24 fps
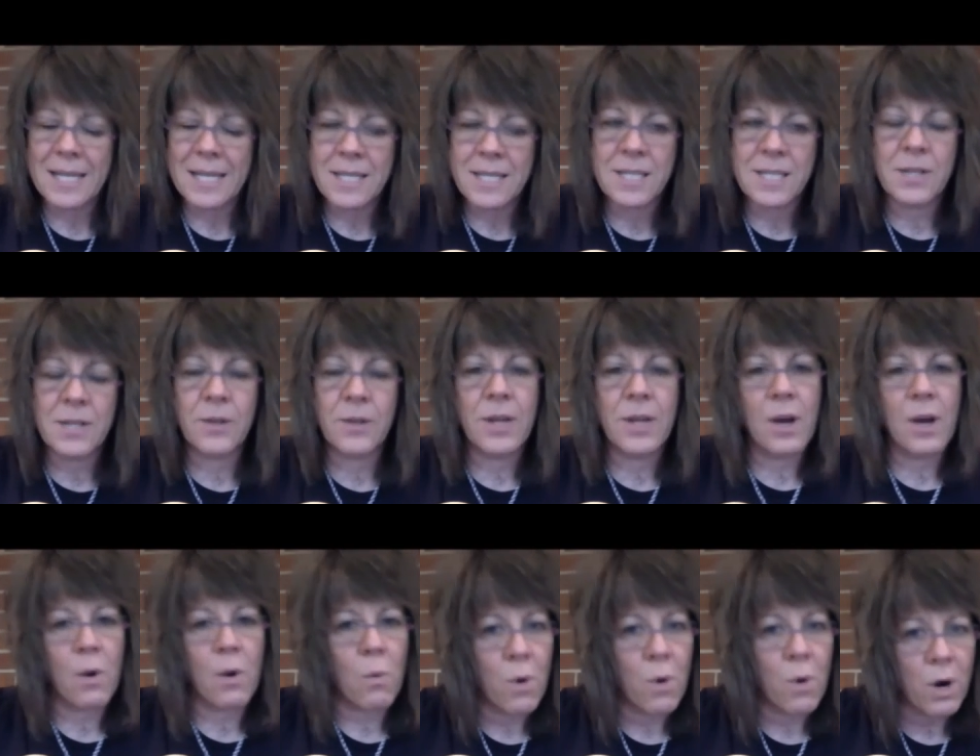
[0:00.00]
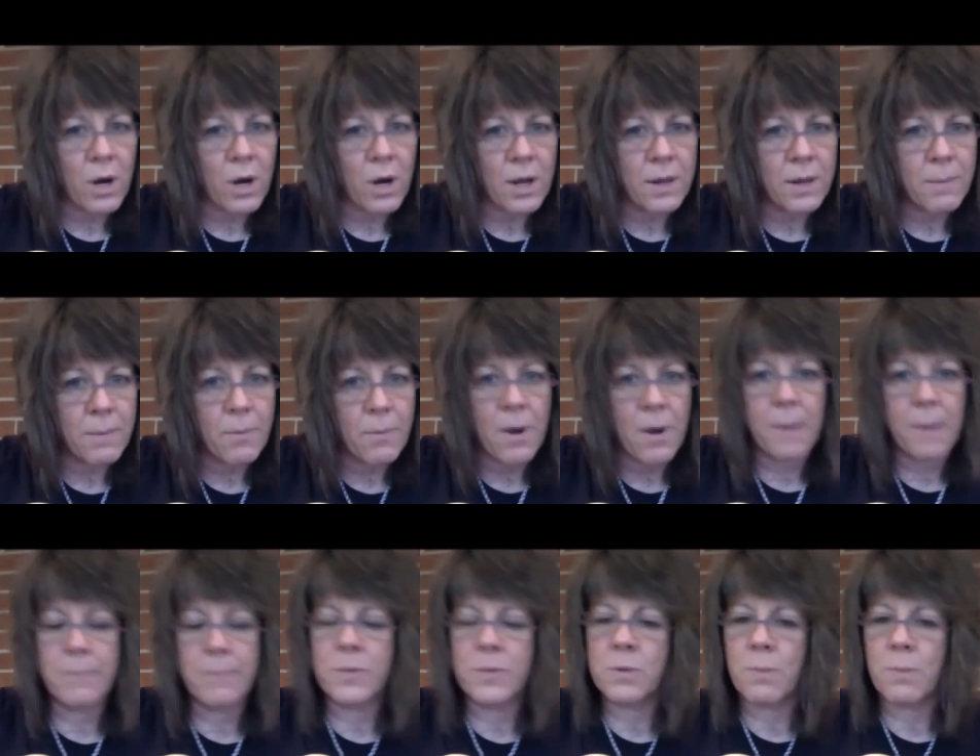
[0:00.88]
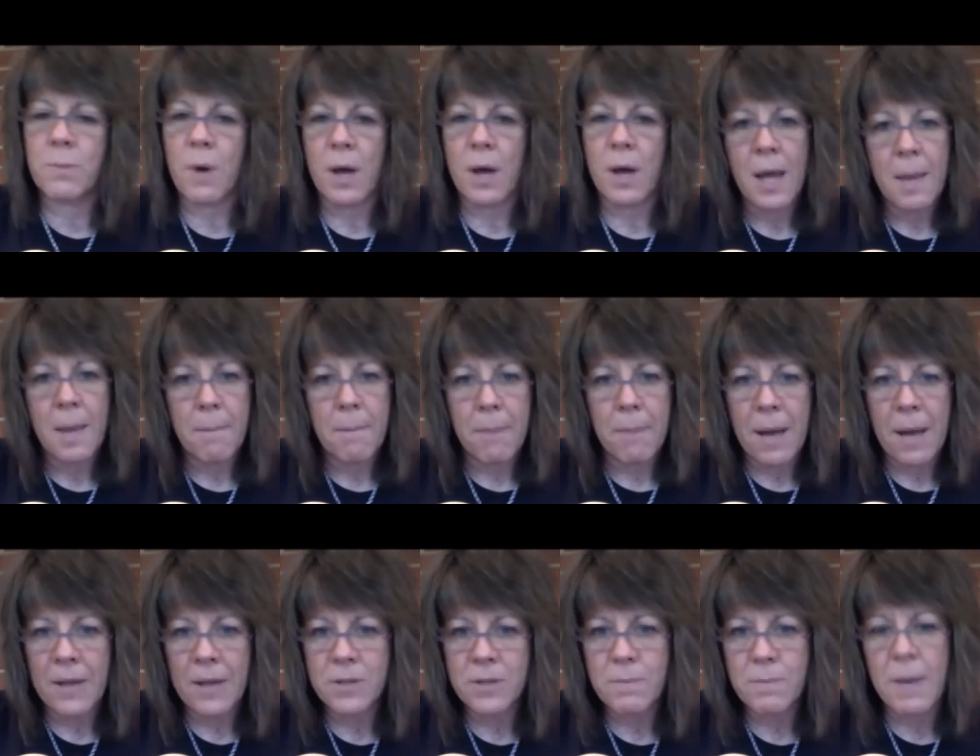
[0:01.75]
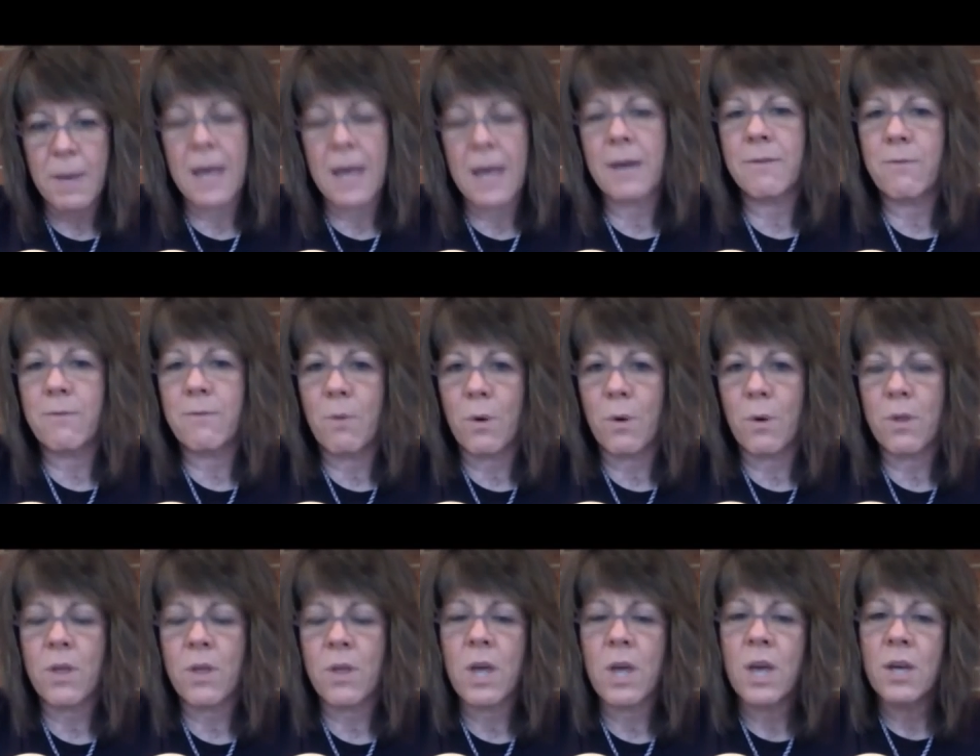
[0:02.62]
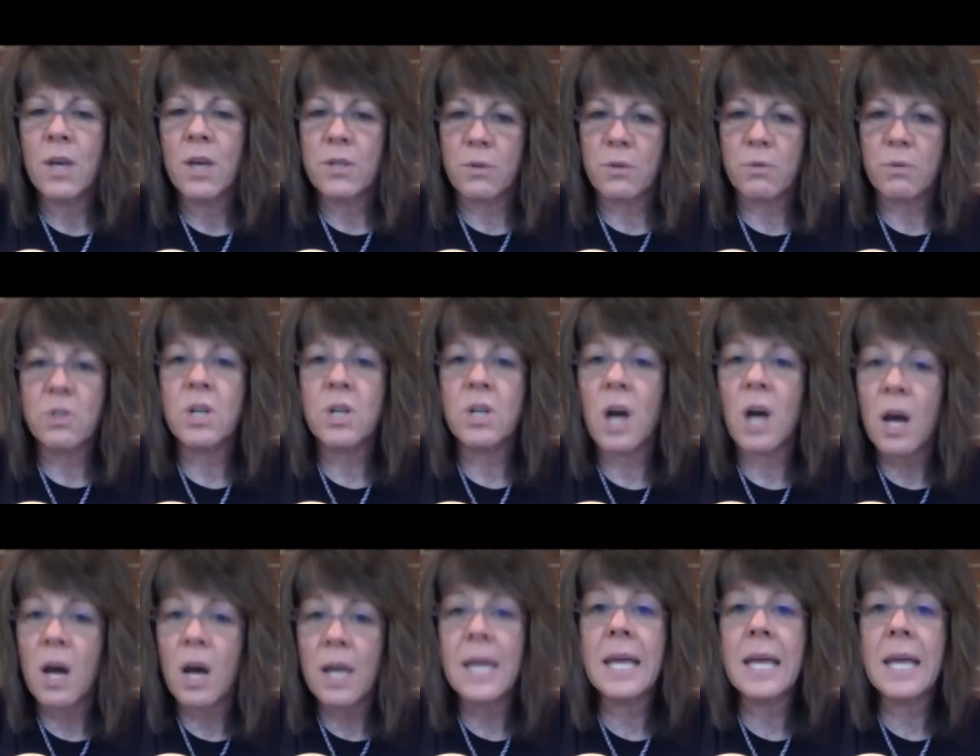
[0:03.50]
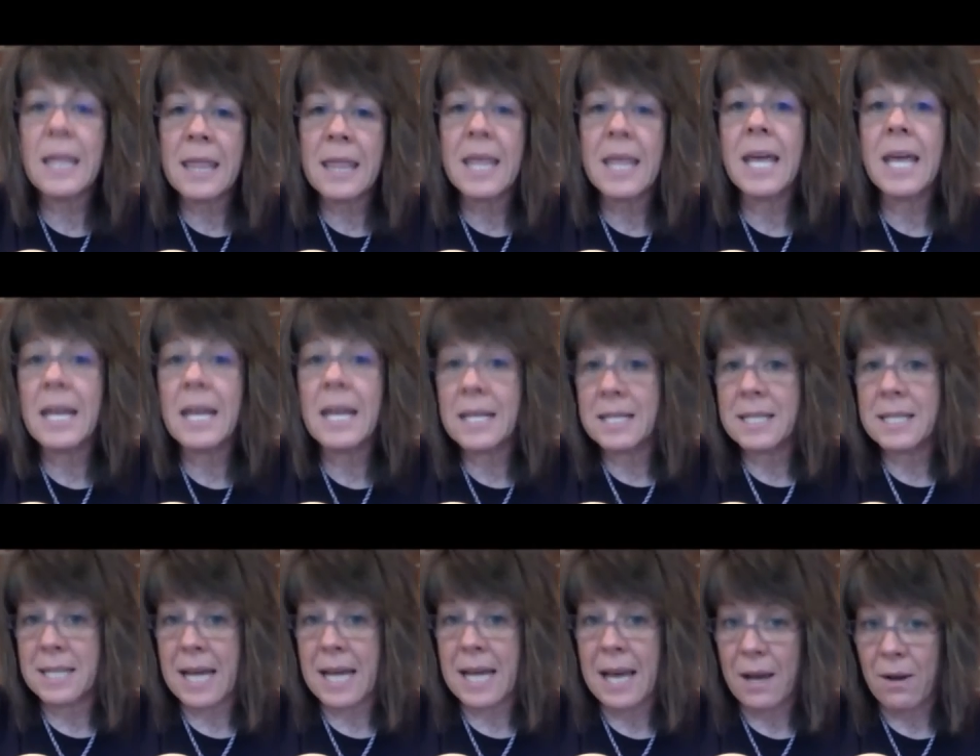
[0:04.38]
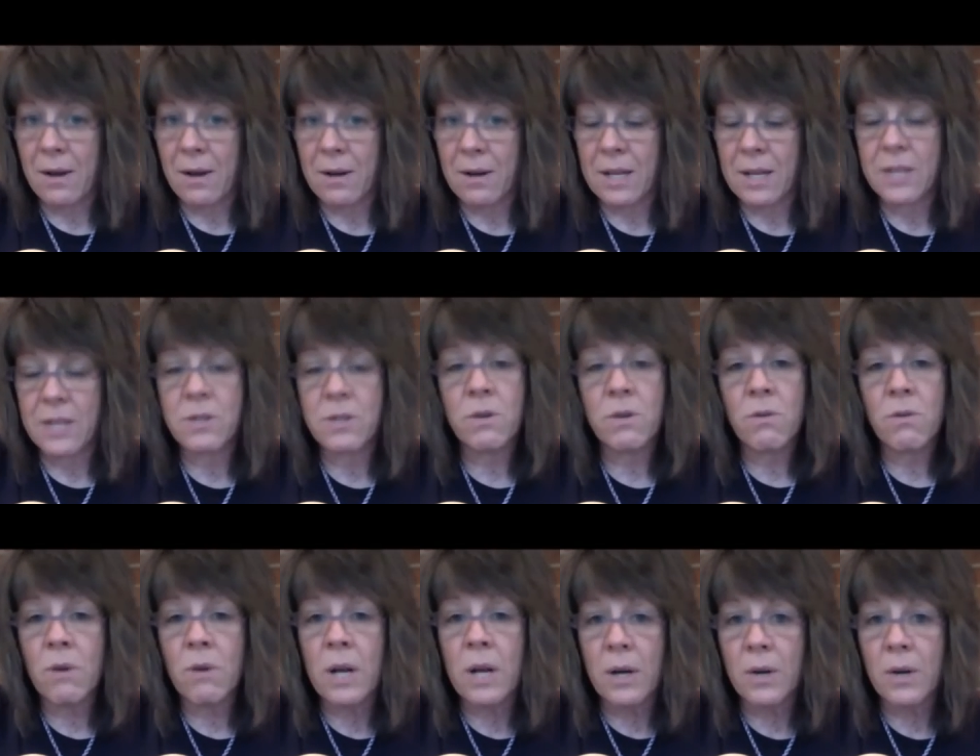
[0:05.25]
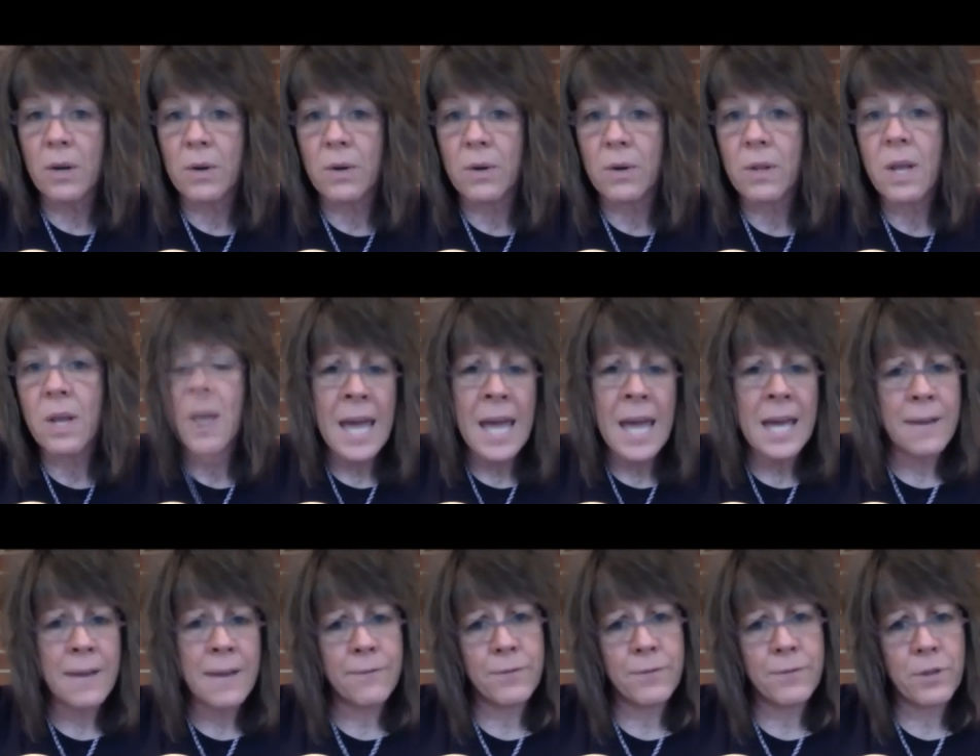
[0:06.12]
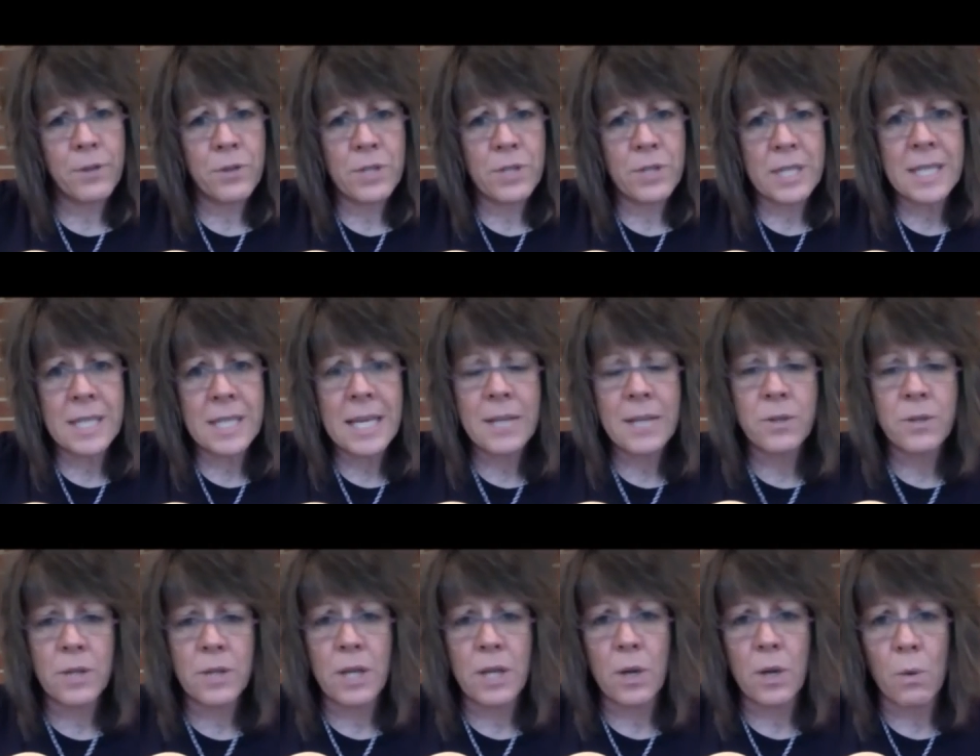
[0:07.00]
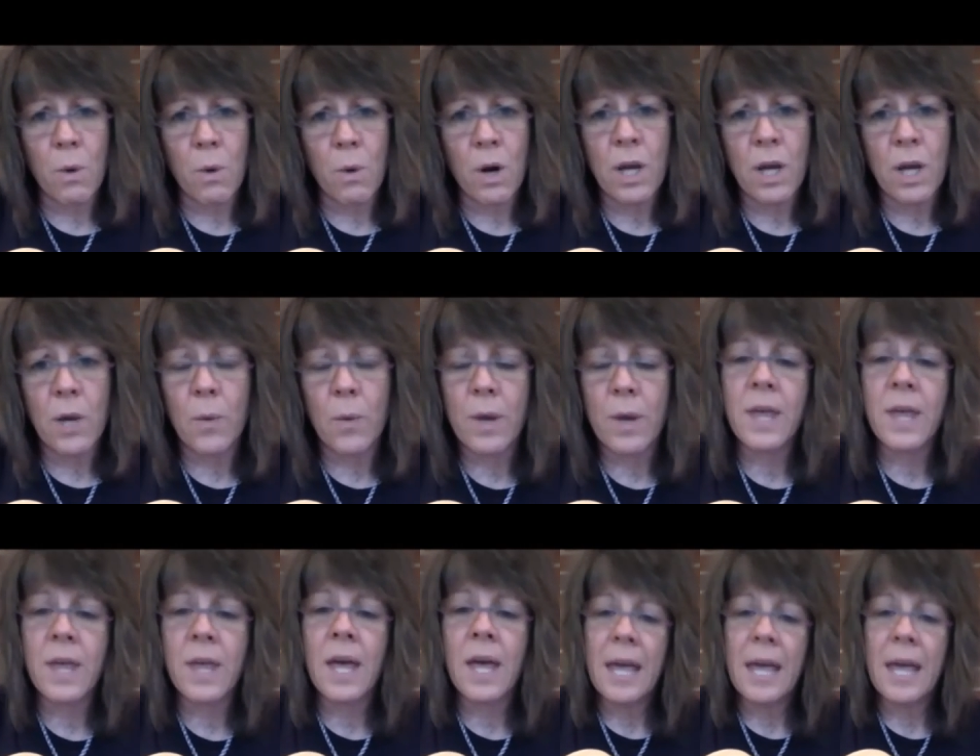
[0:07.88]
ah, it's still there. Work on the problem spot. Bounce back and forth. So chunking things down is critical. And if there's a teacher that you're working with,